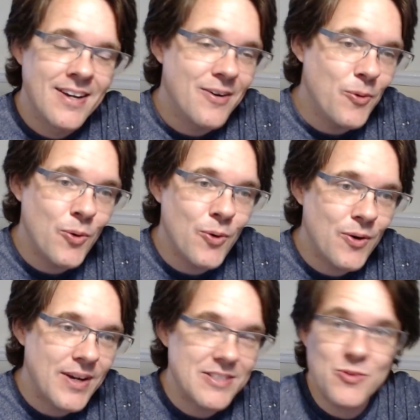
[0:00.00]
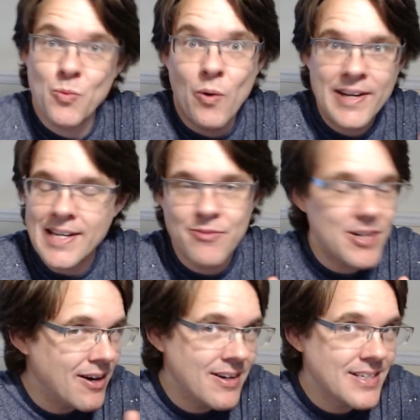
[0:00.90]
or it's widely
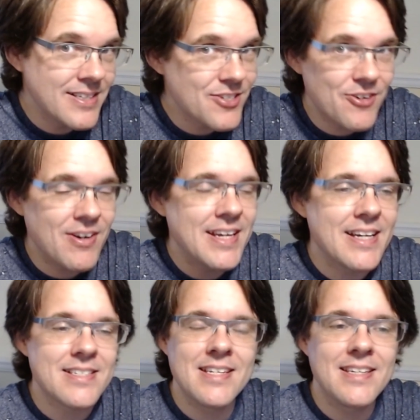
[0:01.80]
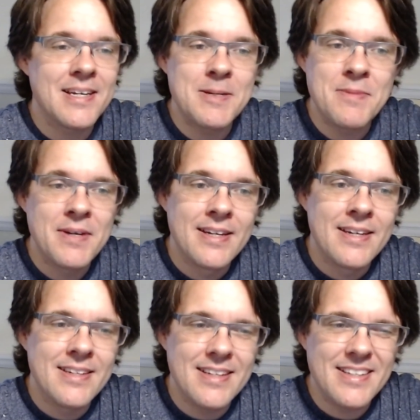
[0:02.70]
regarded as a great ST game.
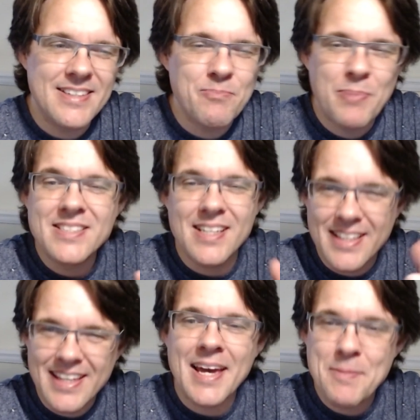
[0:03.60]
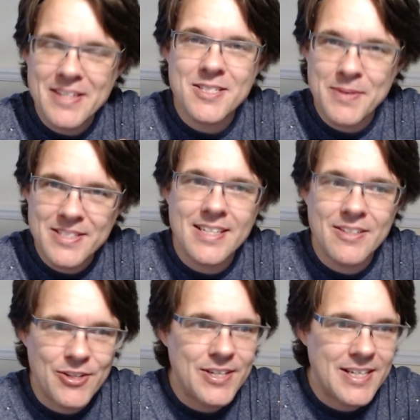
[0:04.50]
Basically, the game has to be
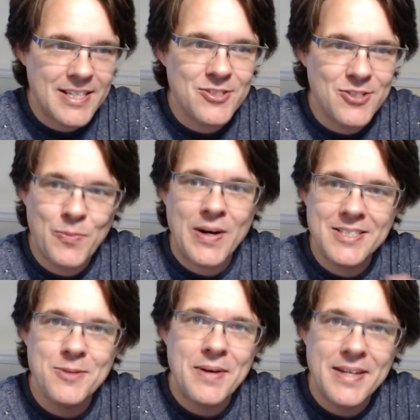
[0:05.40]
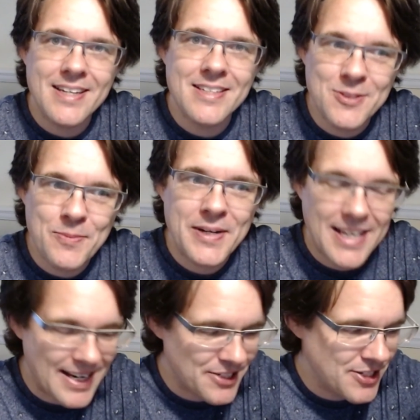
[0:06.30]
significant in some way to make it into my
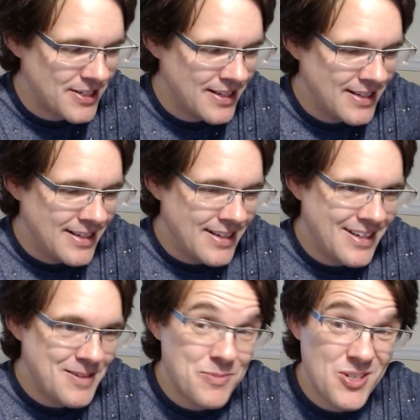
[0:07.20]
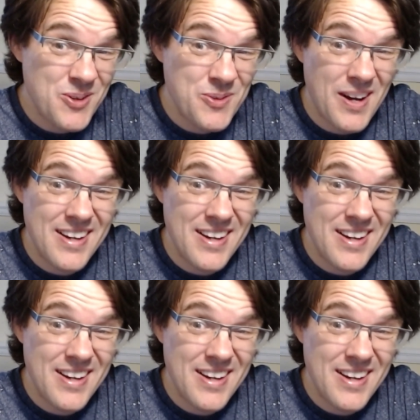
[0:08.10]
collection. So,